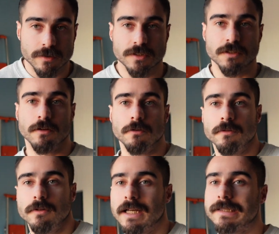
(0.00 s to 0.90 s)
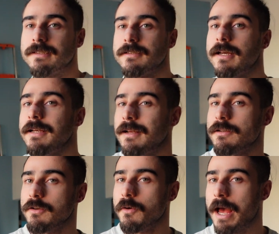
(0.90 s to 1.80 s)
So let's say
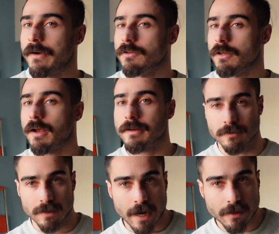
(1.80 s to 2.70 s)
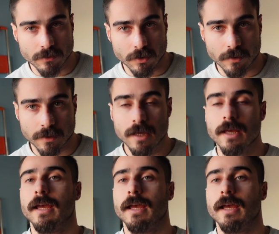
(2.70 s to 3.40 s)
that you have a lot of dialogue